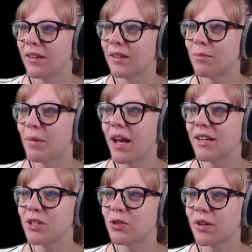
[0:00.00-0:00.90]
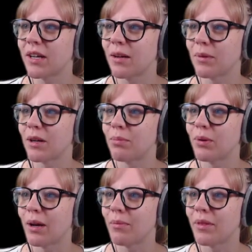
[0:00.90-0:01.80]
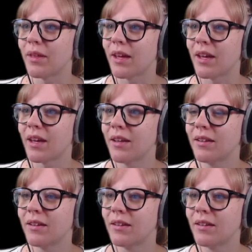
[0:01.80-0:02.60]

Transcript: And then the miner's treat I'm going to put up there.